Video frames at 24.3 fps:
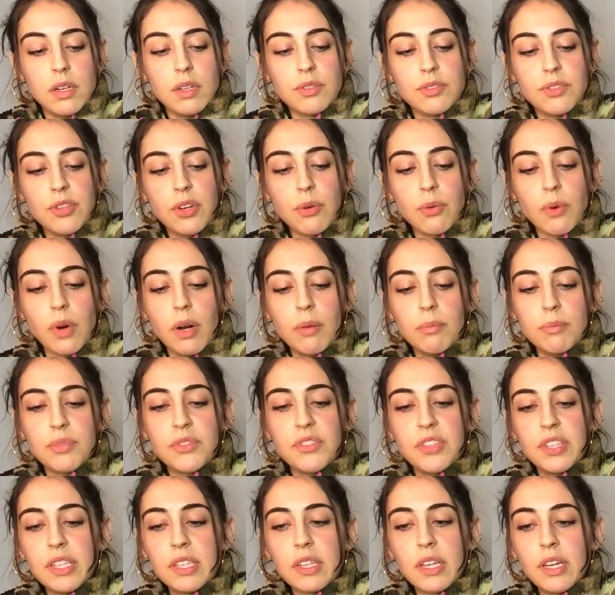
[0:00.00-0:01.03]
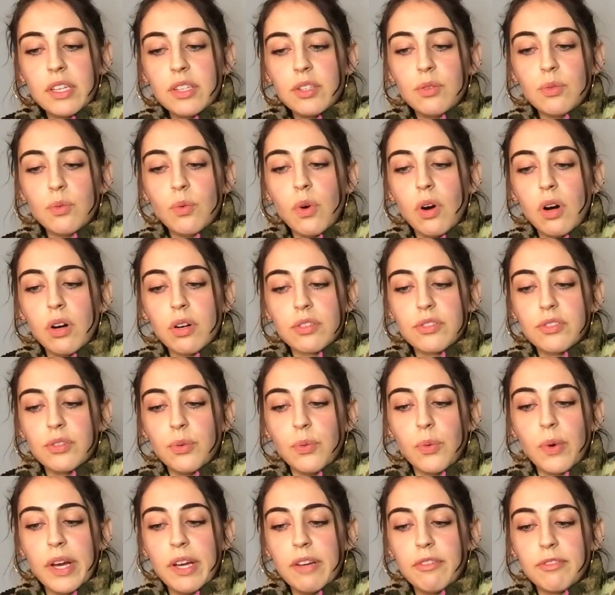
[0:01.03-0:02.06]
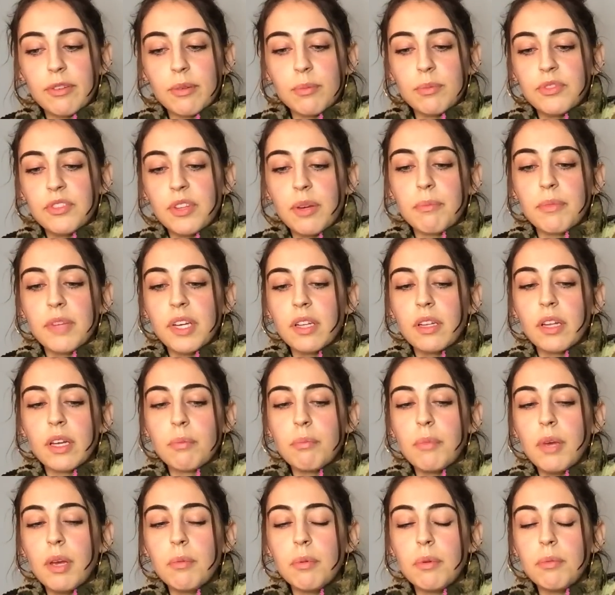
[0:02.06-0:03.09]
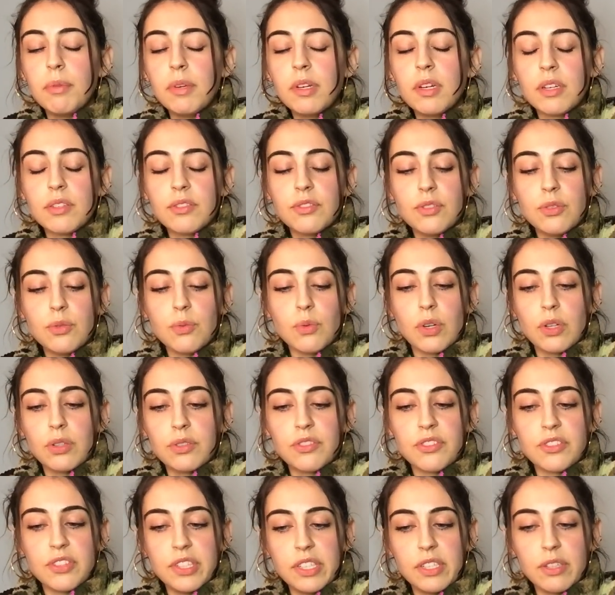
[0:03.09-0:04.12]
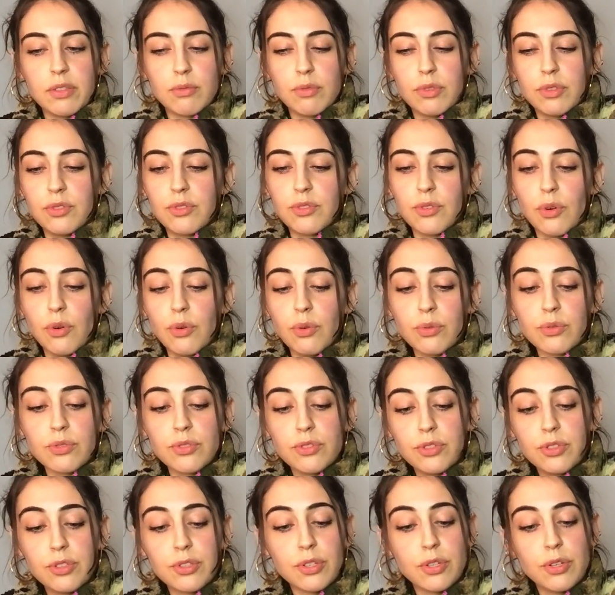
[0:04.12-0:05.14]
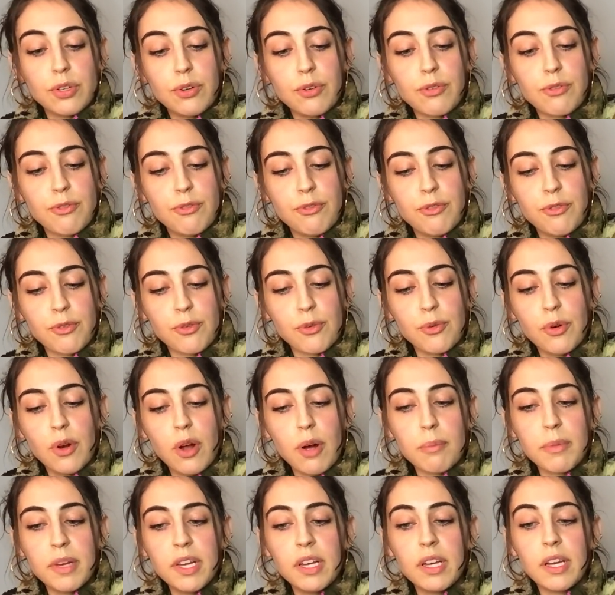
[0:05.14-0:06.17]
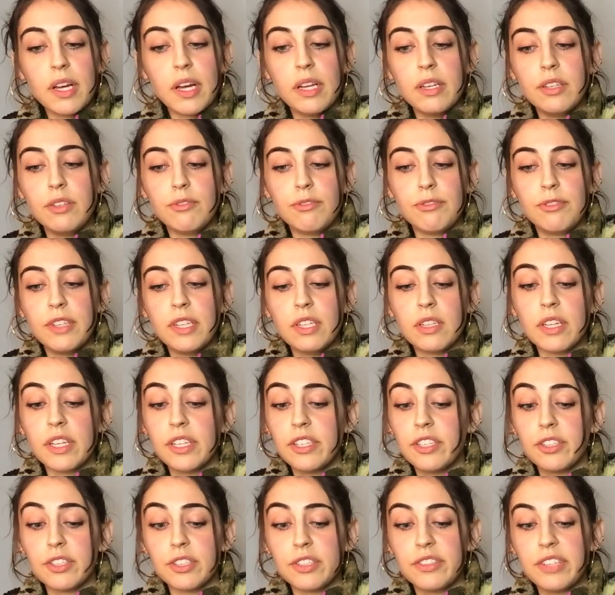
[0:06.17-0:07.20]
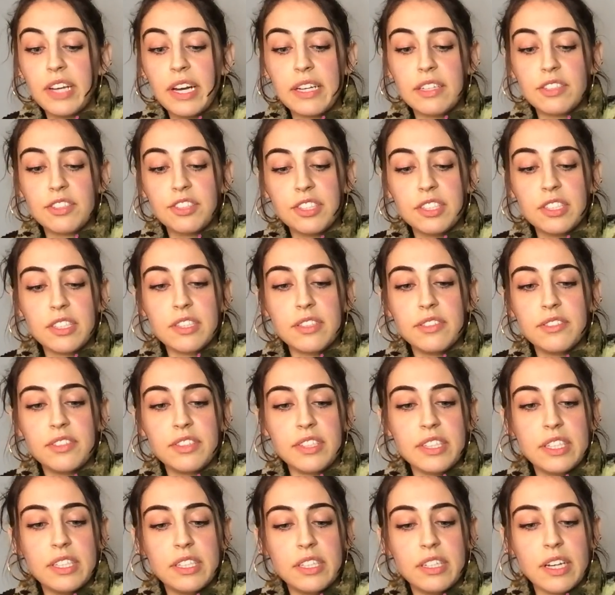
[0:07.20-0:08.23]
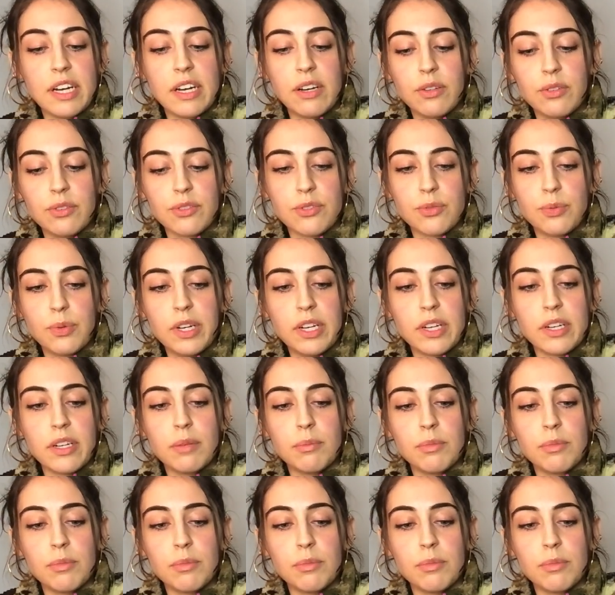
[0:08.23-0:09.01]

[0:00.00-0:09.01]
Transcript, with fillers: So I'm seeing that you walked away from something like maybe because you weren't seeing a result from it and you feel like your attention is needed elsewhere.